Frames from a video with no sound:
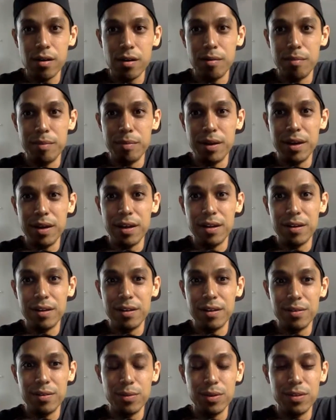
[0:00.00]
Oh
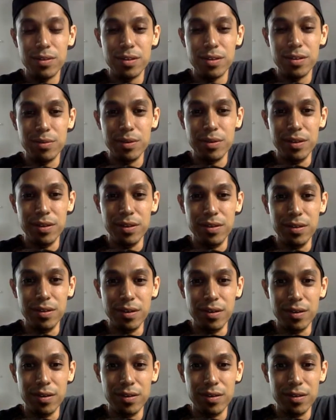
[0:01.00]
man, what did we
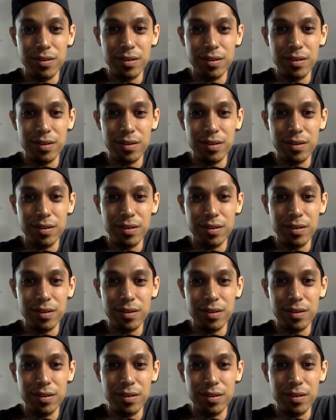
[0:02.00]
do?